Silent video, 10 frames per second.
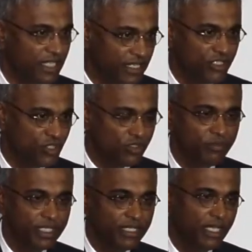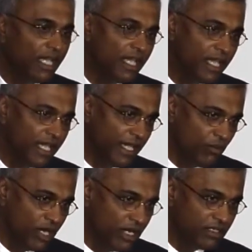that it should be a
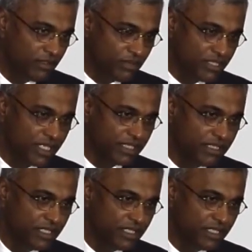100%